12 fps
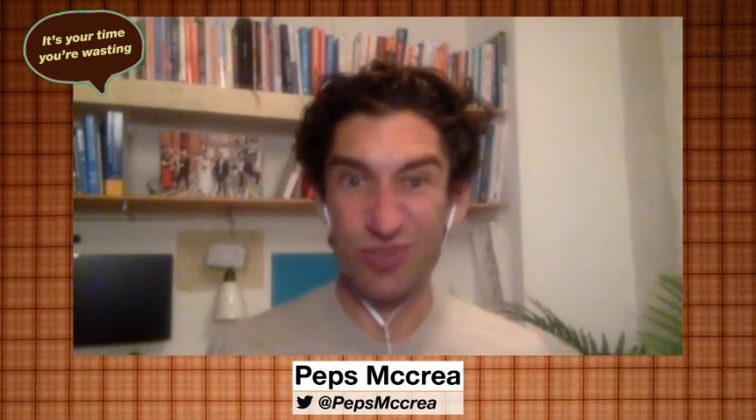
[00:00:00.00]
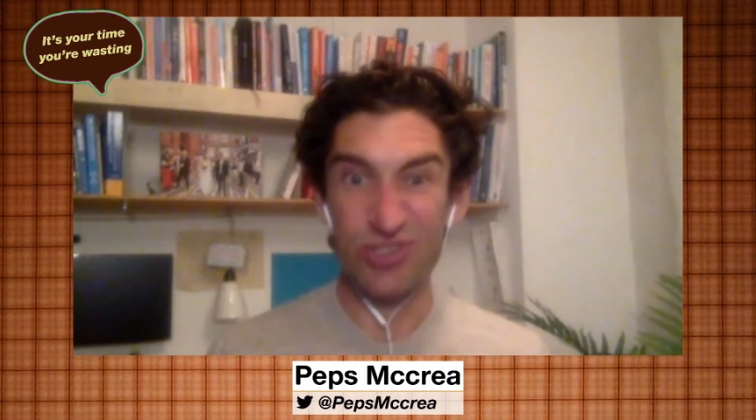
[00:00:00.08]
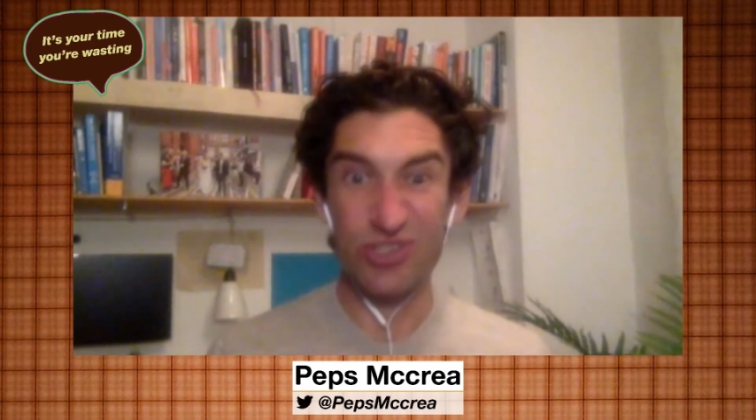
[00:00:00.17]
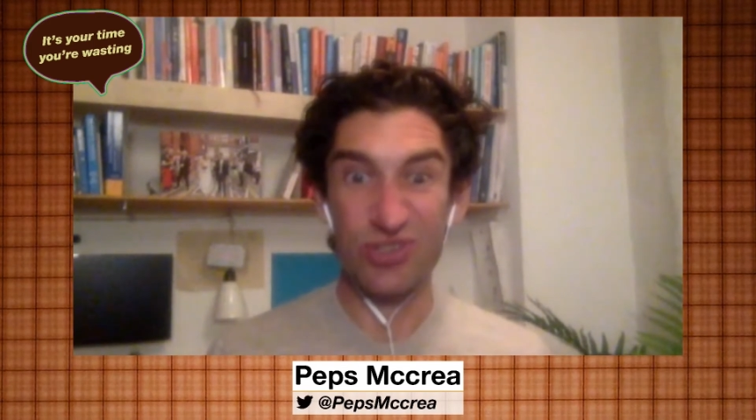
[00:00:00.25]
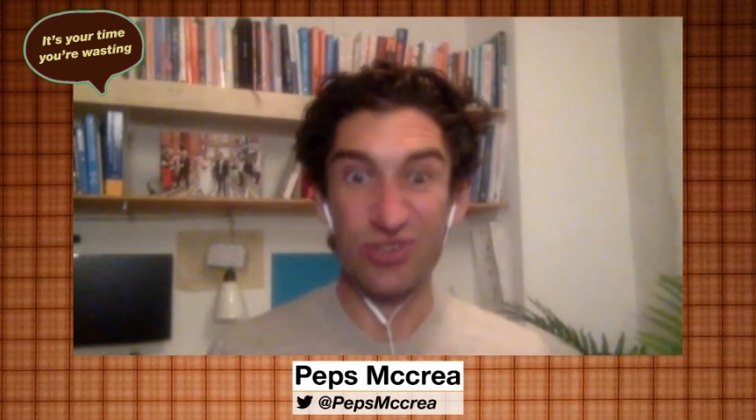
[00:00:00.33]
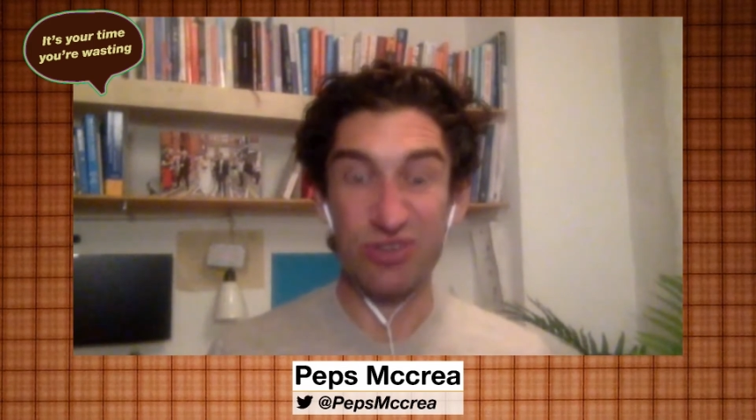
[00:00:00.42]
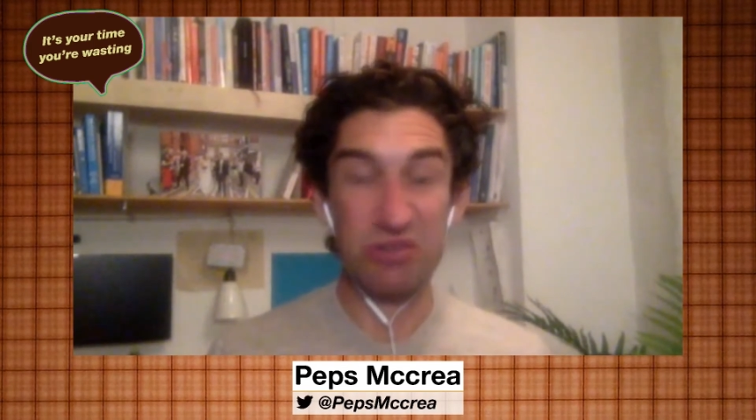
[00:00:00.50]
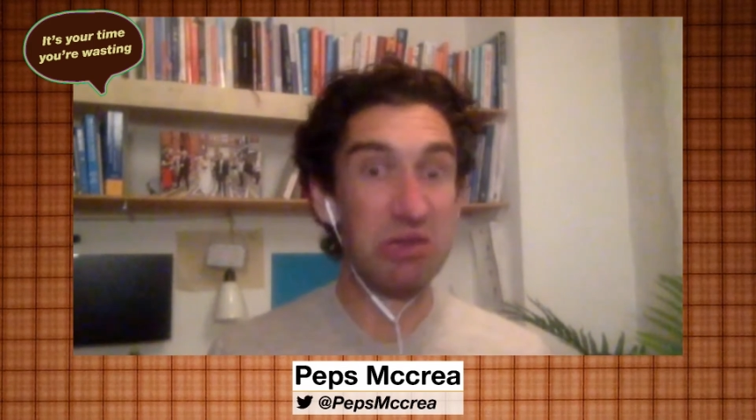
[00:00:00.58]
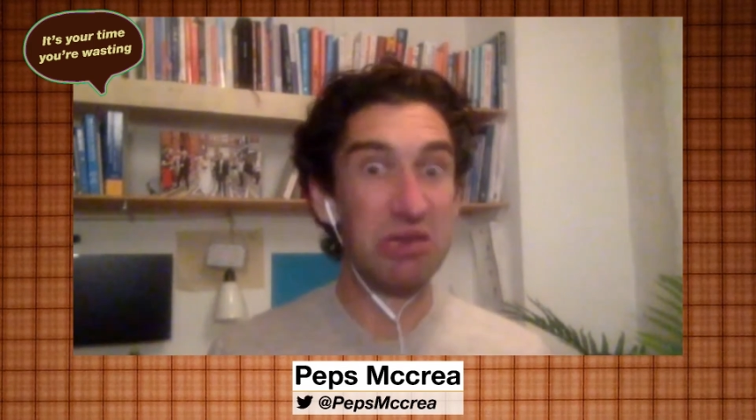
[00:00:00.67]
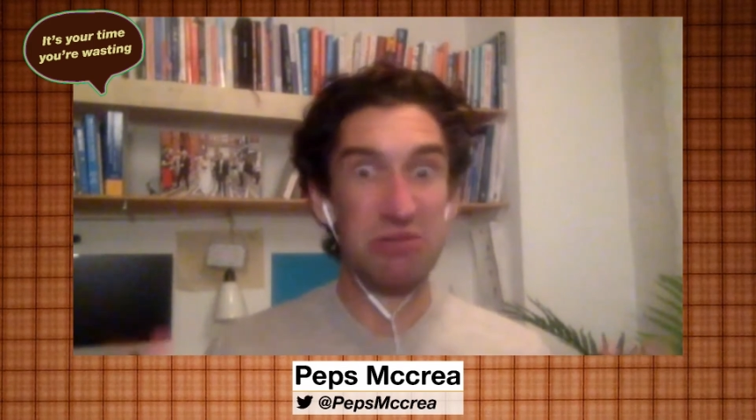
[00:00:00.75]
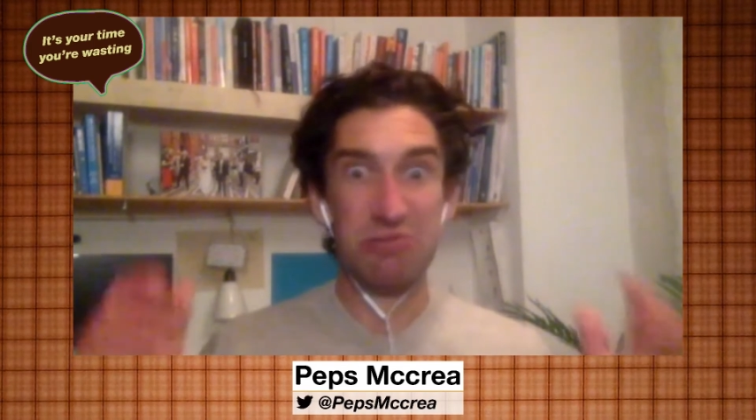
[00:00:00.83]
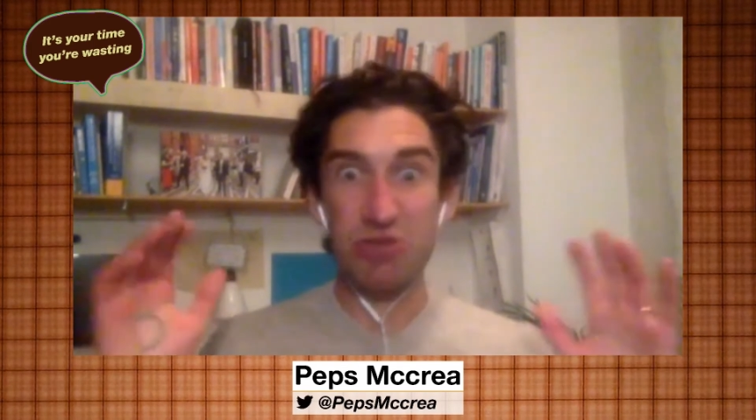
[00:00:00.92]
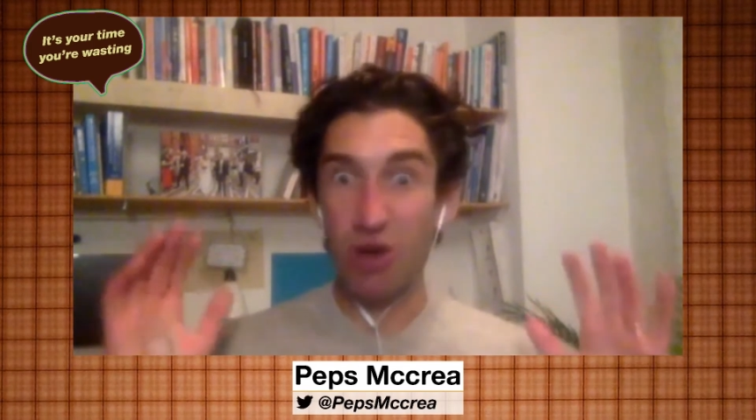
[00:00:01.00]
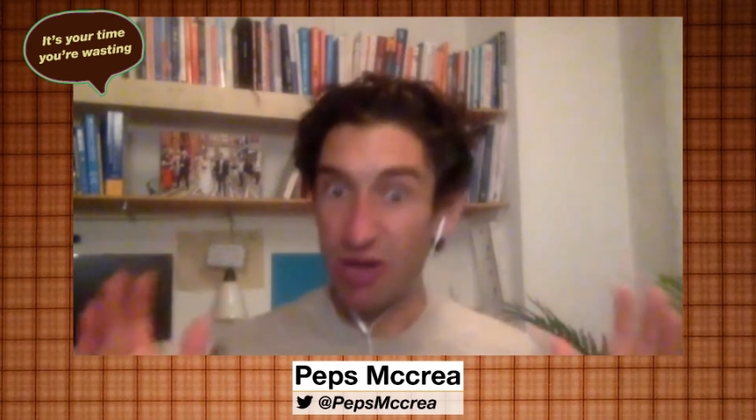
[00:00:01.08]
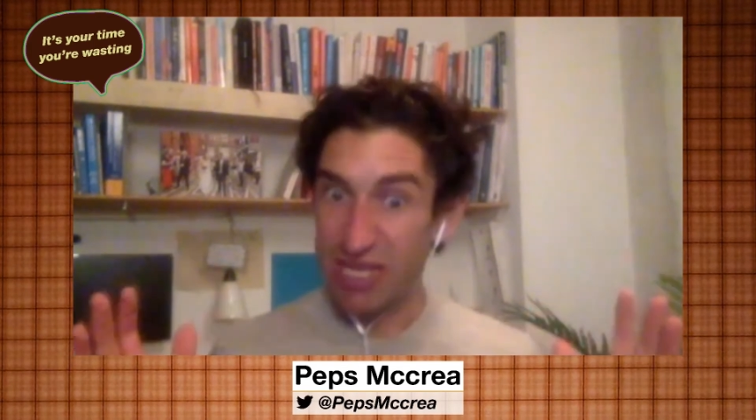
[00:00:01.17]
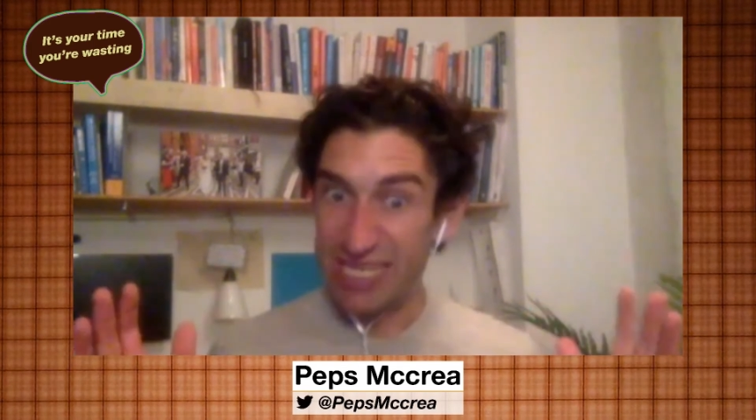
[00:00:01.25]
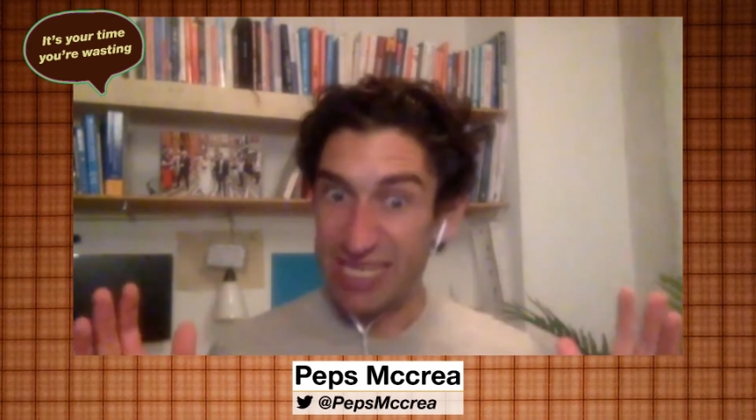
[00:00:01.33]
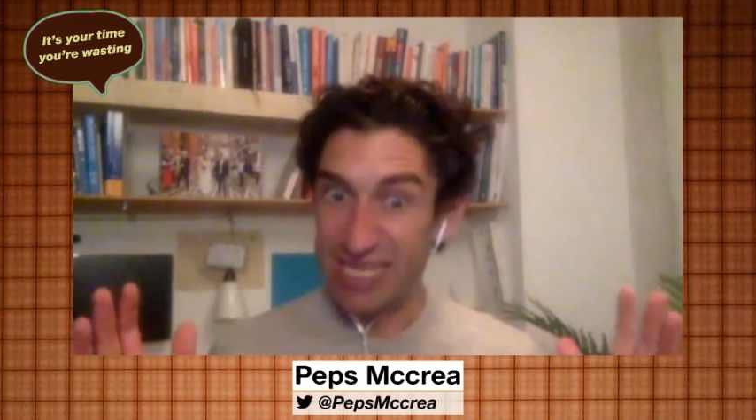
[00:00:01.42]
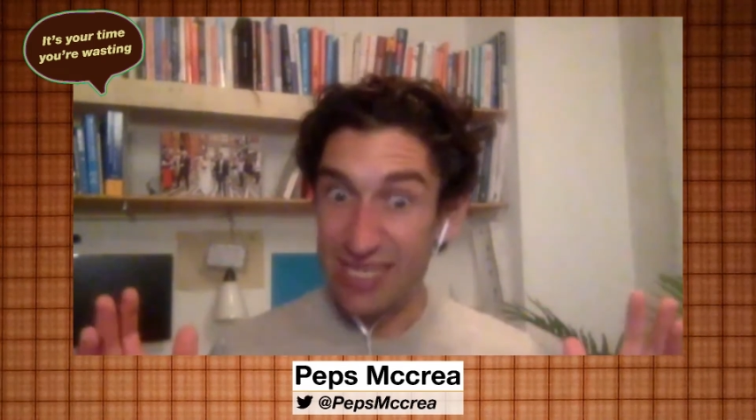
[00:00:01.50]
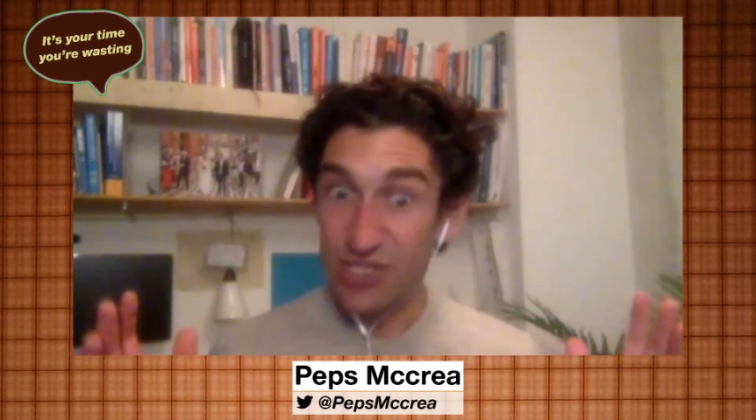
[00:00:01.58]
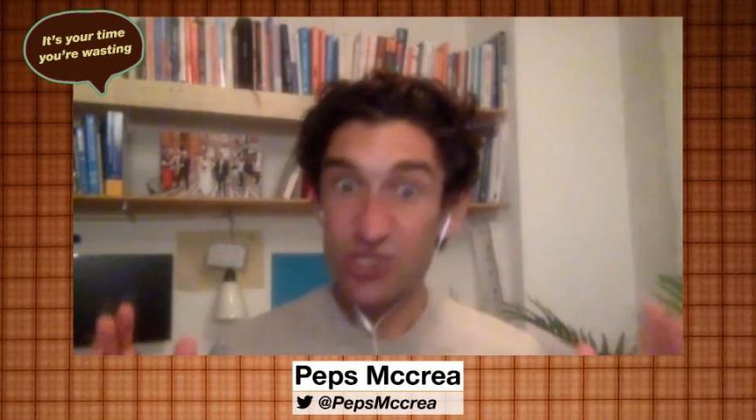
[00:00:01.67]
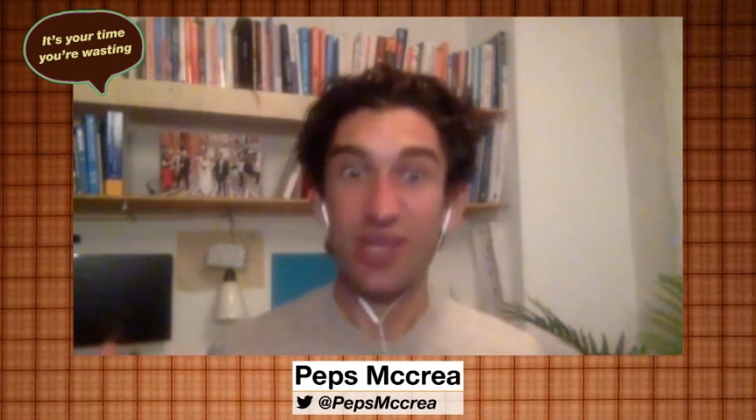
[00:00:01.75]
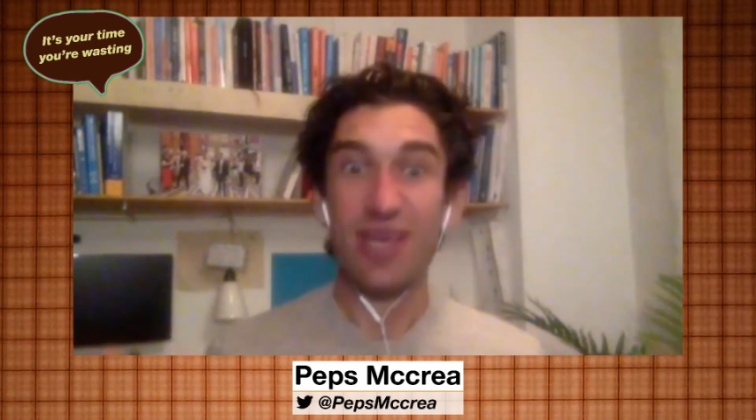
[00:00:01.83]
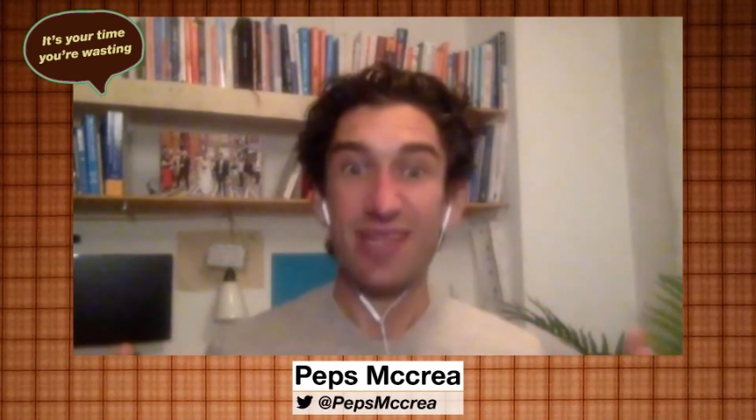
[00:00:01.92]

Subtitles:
to not engage,